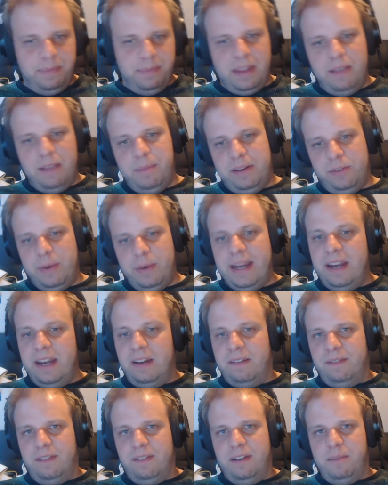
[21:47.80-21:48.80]

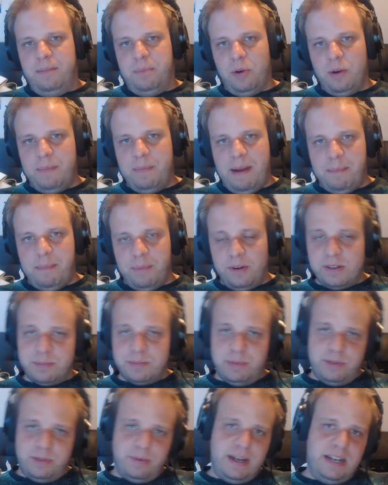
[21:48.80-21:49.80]
between board members,
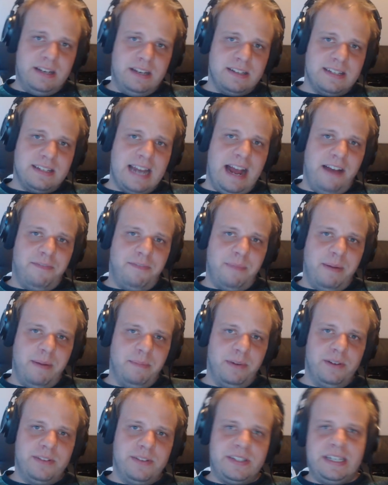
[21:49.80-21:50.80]
between staff
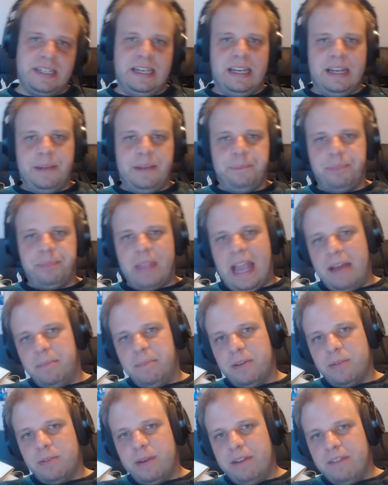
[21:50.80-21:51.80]
members, and
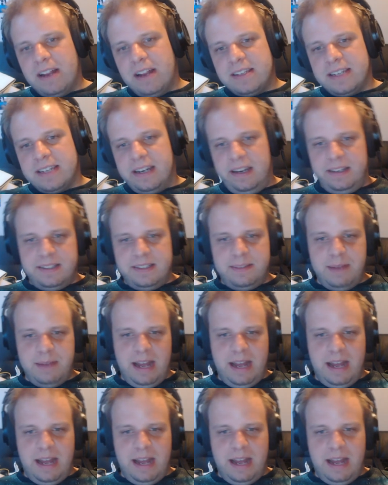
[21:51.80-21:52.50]
between residents.